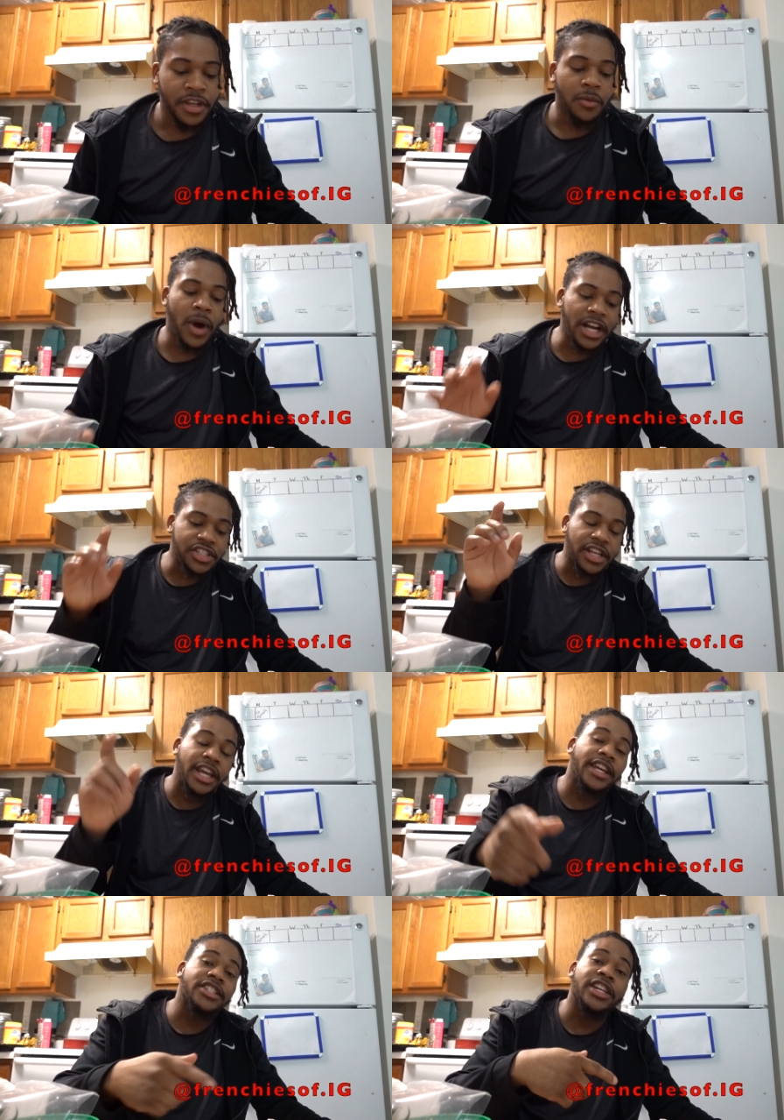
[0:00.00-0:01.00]
Wash the
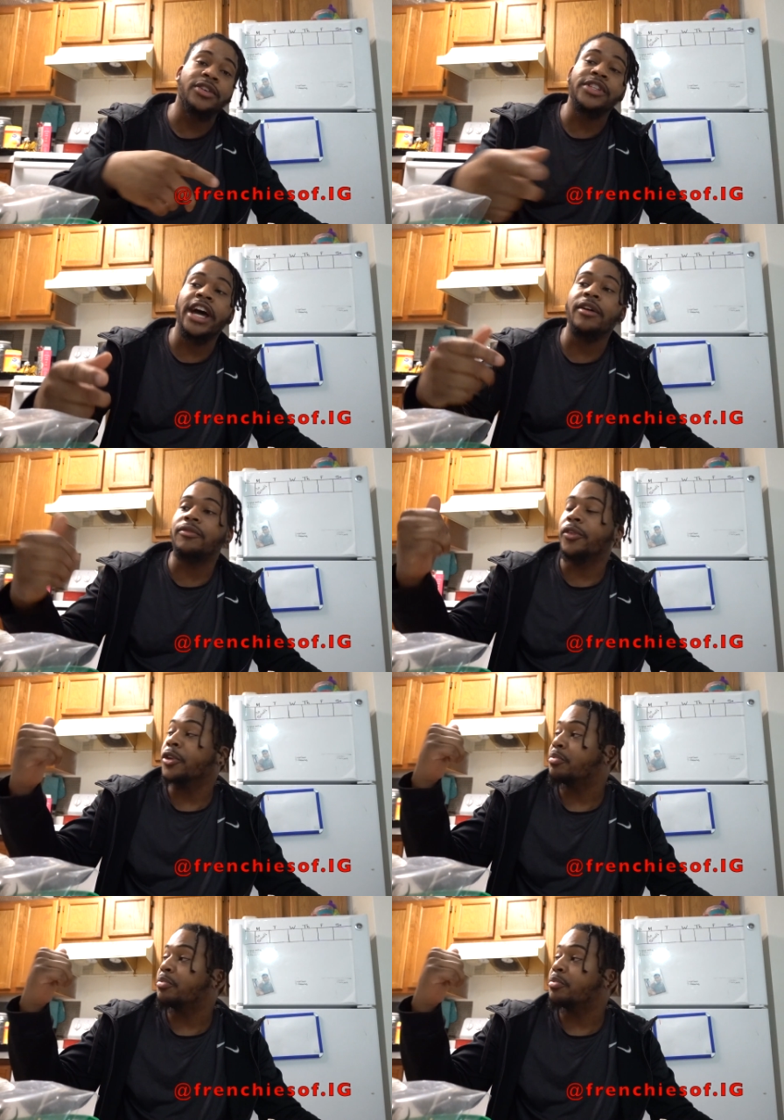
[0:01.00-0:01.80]
eggshells out before you